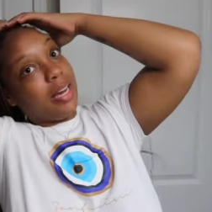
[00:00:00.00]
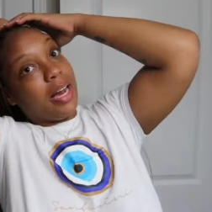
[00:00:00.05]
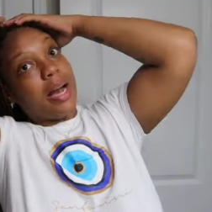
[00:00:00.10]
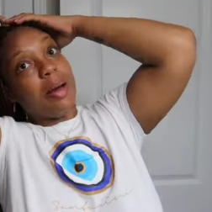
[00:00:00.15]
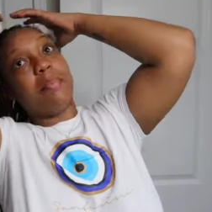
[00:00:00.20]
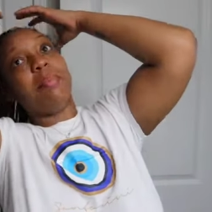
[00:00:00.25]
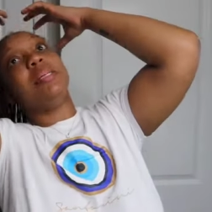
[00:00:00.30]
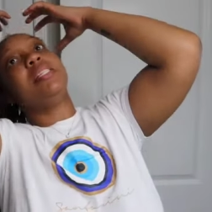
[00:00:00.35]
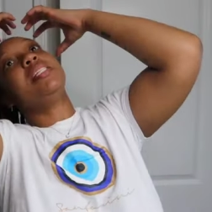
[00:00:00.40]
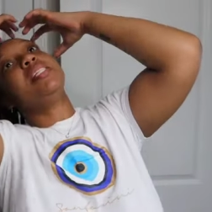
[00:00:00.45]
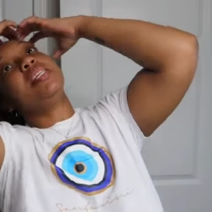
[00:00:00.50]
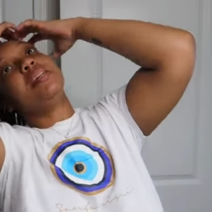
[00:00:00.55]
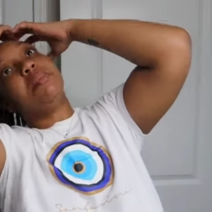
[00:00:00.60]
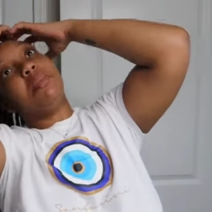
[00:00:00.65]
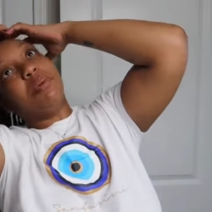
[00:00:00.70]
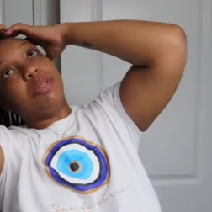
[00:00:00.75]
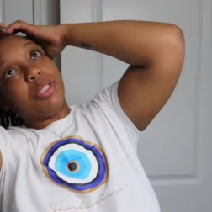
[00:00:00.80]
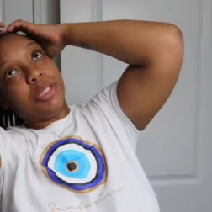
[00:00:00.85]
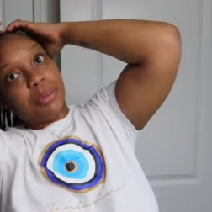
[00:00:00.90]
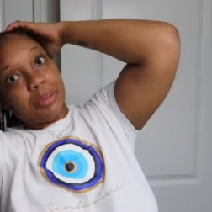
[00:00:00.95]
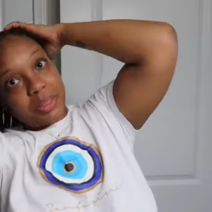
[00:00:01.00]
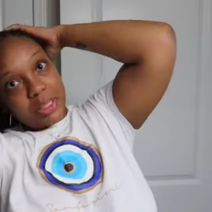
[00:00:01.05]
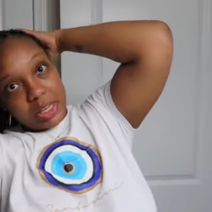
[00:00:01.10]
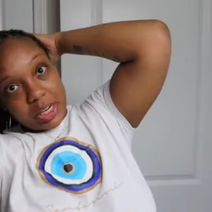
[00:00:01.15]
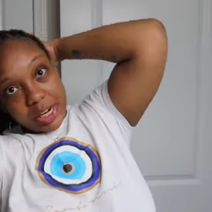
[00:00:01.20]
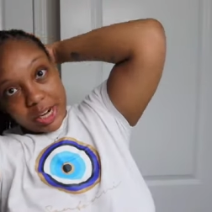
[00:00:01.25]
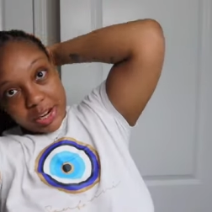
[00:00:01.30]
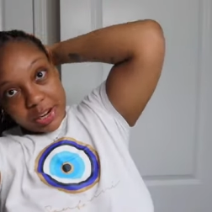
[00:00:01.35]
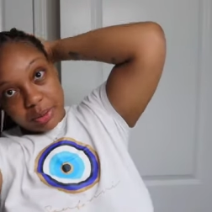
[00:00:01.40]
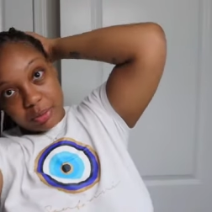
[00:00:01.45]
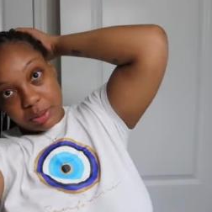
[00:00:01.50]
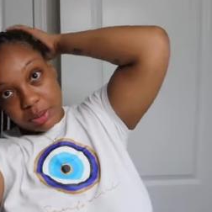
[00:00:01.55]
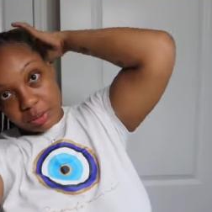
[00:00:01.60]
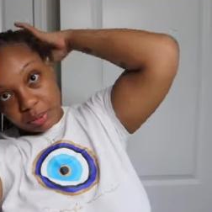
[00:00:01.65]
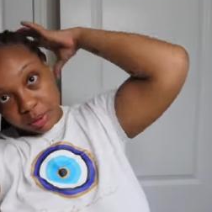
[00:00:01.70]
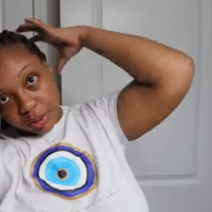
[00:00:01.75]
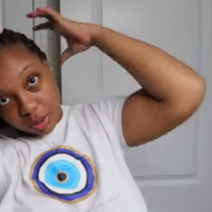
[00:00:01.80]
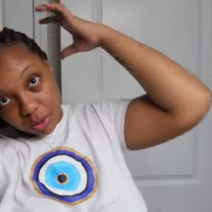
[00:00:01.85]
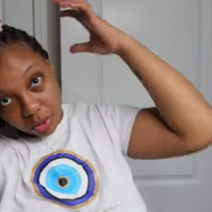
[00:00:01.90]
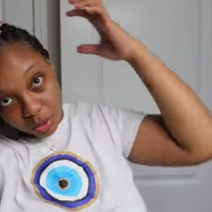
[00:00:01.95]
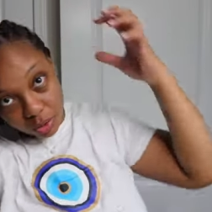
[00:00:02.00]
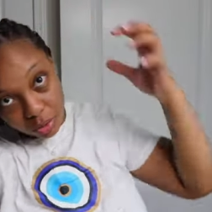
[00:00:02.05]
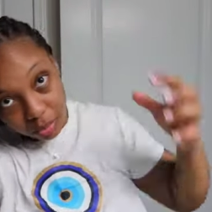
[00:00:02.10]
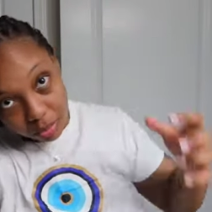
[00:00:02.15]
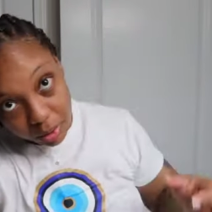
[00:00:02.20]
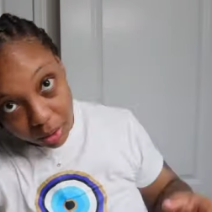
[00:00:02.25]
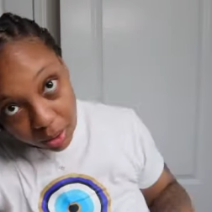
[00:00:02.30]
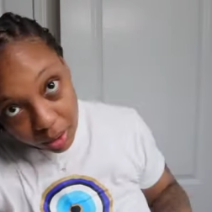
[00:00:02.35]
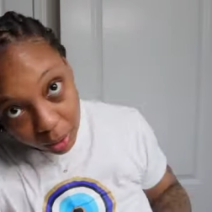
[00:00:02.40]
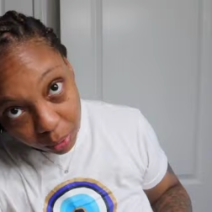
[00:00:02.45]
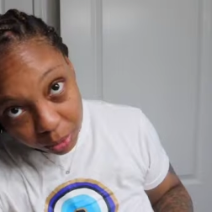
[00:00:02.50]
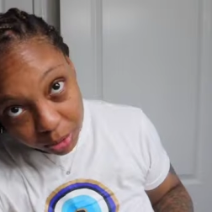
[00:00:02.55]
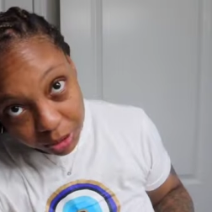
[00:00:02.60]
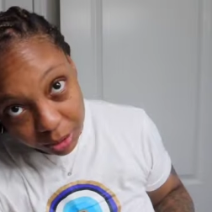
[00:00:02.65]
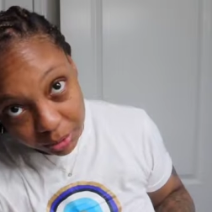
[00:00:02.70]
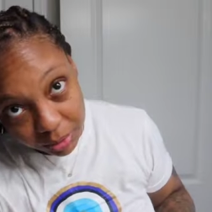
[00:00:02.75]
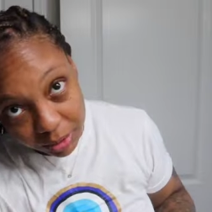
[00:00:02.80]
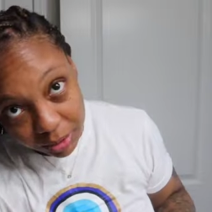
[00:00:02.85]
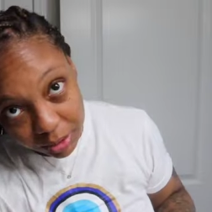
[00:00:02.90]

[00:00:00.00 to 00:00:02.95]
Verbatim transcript: I miss him. I wish oh, she was here, I wish oh, she was home, I wish oh, she was